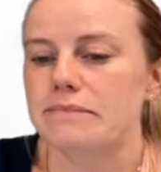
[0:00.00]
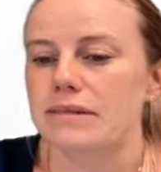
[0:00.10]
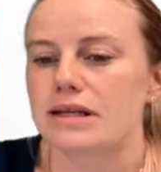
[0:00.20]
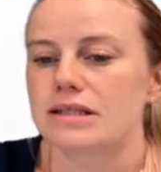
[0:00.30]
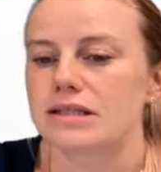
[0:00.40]

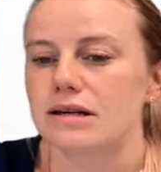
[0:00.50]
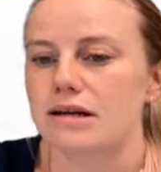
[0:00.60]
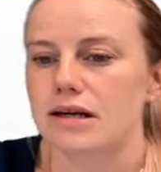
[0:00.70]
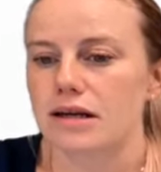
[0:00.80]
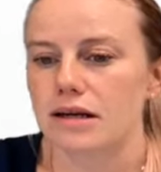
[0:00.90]

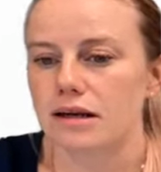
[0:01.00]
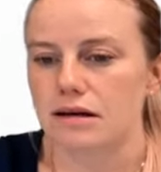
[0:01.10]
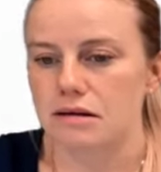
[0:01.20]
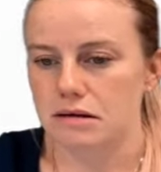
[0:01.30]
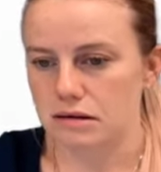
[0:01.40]
Starting,
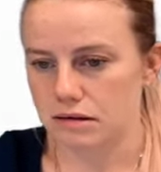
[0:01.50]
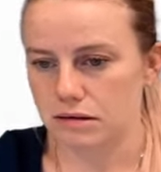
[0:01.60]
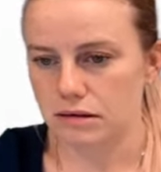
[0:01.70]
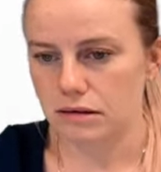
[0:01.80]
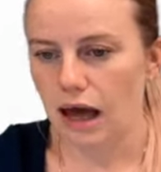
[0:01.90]

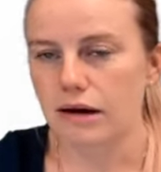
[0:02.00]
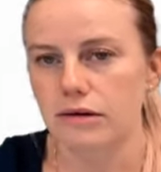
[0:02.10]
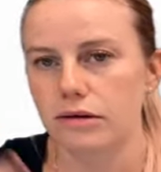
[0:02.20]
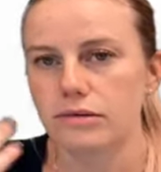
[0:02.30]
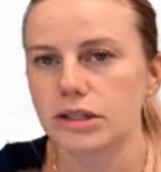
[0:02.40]
I don't know,
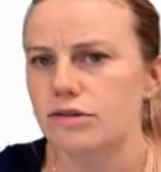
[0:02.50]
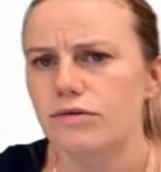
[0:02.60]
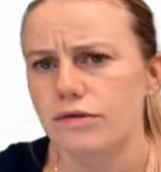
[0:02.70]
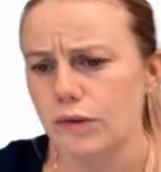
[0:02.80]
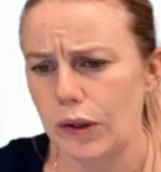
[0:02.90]
with 2 or
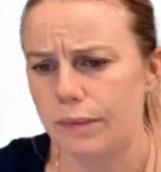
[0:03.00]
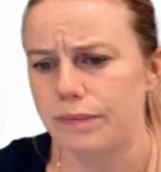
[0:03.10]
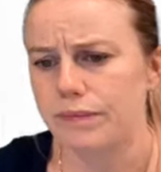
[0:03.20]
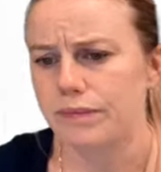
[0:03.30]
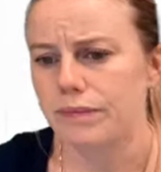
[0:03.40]
4.
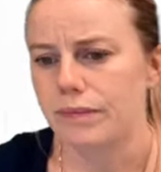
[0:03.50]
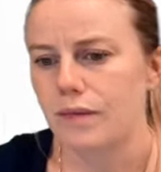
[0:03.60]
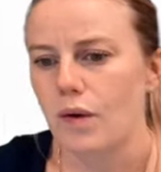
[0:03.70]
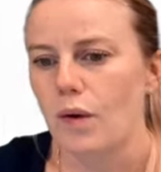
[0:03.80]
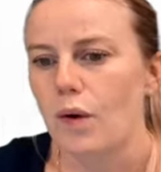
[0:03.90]

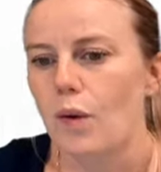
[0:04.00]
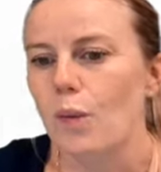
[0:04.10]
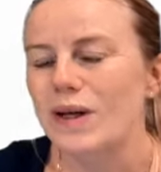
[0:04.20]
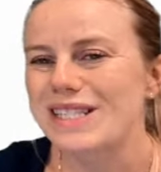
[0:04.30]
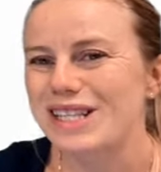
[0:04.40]

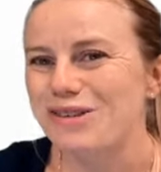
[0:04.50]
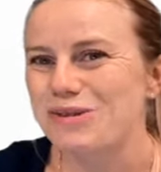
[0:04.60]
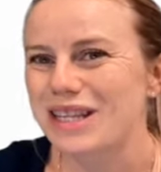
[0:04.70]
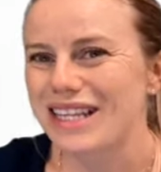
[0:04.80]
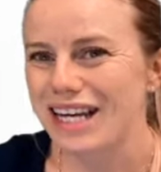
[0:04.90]
What's their
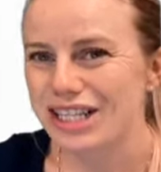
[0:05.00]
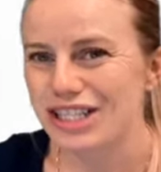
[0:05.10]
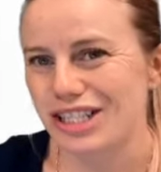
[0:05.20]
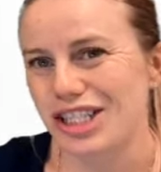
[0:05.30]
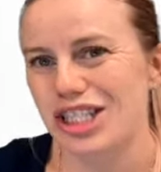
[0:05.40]

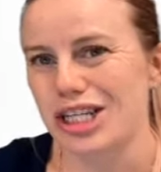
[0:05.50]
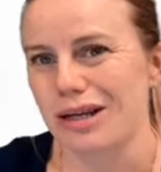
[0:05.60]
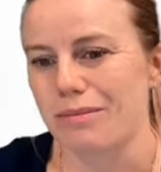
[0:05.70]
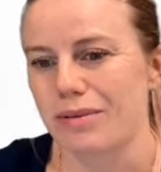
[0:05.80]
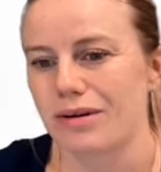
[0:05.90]
relationship
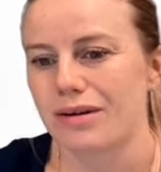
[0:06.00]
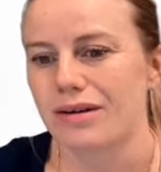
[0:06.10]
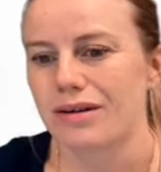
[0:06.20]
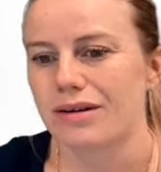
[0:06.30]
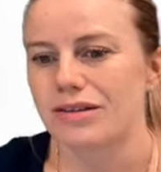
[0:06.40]

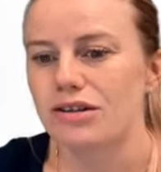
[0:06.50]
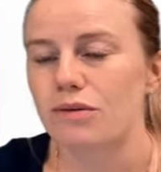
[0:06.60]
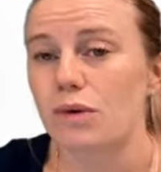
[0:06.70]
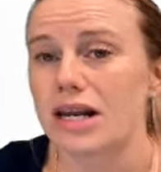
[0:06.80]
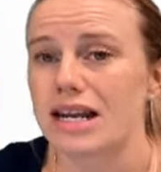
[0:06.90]
to the
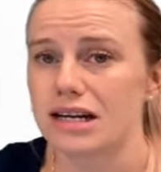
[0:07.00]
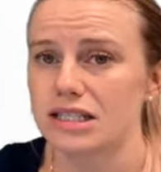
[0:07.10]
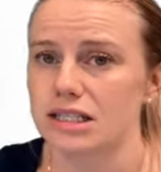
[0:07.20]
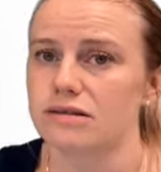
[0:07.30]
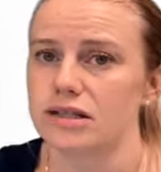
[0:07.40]
one next
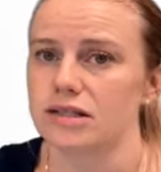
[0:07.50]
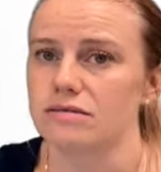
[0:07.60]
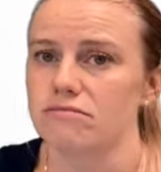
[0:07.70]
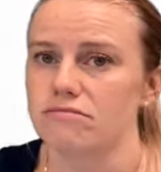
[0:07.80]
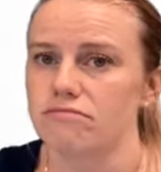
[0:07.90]
to it?
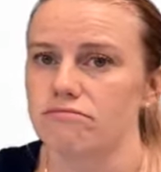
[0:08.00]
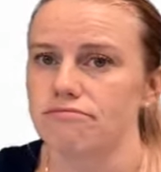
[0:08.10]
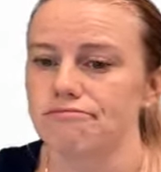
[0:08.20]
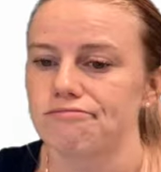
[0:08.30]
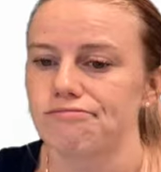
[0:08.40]

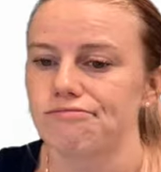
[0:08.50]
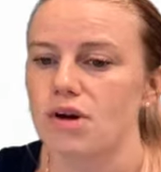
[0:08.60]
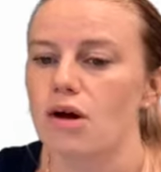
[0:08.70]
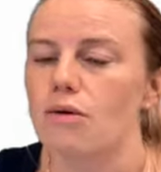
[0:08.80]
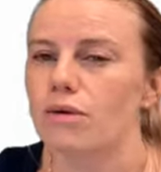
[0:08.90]

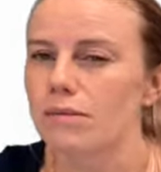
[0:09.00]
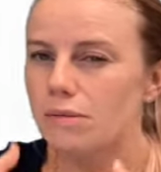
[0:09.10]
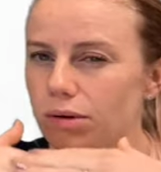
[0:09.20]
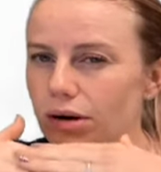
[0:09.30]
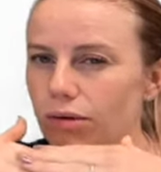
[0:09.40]

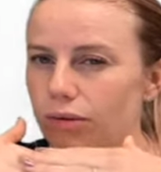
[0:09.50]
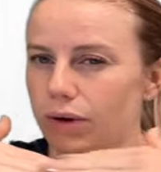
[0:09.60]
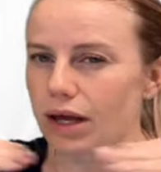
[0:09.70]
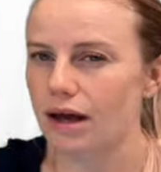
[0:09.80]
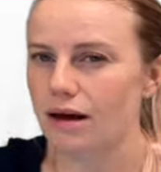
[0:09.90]
Remember when we
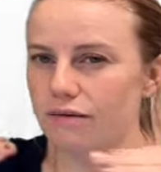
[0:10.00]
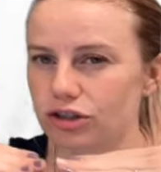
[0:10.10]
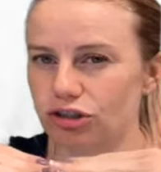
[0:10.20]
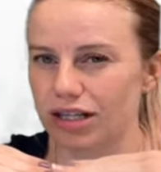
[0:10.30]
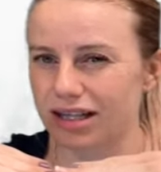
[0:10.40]
have a
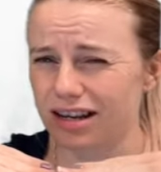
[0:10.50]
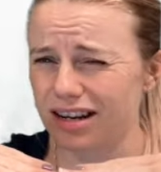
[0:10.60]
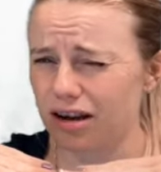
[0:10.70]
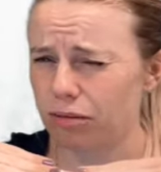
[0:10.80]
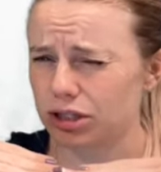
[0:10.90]
straight line, how
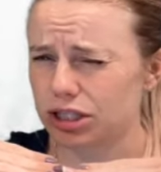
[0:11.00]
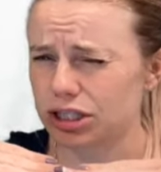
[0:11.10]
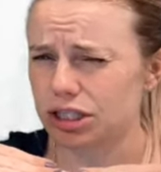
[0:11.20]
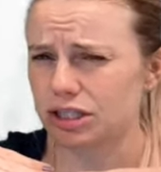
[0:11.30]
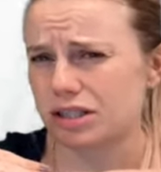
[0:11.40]

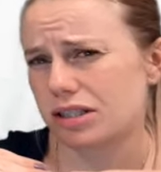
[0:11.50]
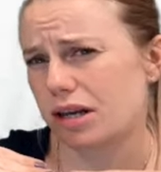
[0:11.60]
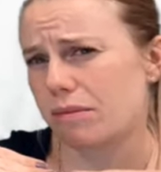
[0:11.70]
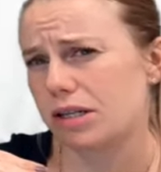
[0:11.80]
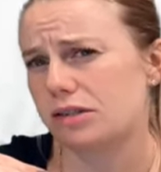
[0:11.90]
many
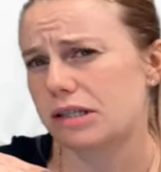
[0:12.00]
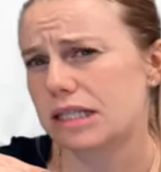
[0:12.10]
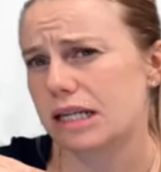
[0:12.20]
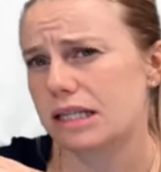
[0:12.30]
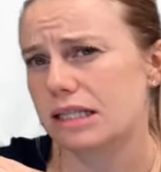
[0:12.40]
degrees that
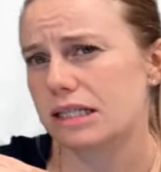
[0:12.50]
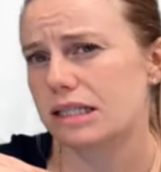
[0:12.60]
is?